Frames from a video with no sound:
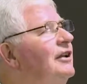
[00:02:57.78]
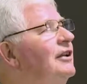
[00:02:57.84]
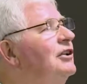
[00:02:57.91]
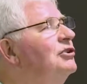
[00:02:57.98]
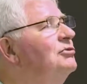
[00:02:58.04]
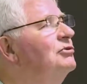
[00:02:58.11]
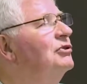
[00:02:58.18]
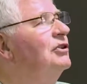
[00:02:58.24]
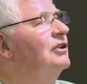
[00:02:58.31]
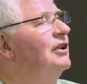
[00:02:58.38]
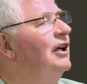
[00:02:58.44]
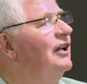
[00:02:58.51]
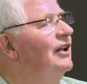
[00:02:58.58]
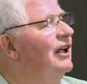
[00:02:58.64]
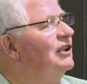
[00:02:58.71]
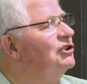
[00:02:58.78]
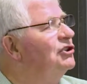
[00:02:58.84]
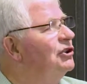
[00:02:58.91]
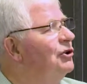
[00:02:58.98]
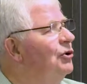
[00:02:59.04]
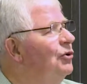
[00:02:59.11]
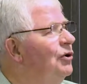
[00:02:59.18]
This was, Unless
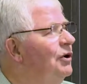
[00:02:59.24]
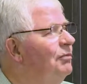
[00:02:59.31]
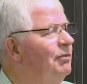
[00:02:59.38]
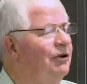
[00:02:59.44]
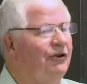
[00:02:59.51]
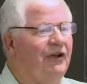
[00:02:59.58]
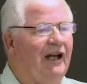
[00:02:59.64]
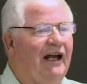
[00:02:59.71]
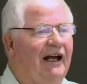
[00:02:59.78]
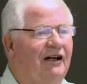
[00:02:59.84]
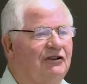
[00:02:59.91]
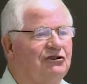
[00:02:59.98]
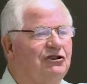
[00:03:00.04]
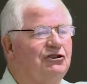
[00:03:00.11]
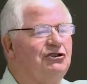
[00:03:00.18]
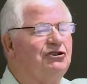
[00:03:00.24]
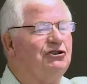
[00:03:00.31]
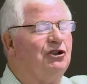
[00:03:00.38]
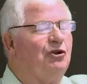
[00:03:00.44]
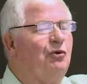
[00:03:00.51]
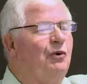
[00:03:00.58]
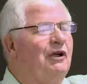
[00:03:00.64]
the Lord Build a House. This is
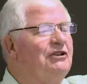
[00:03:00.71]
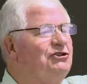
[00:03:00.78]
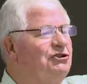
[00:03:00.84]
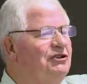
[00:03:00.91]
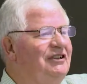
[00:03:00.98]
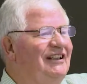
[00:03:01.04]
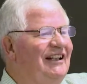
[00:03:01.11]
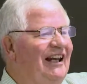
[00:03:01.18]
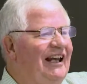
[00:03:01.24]
a question and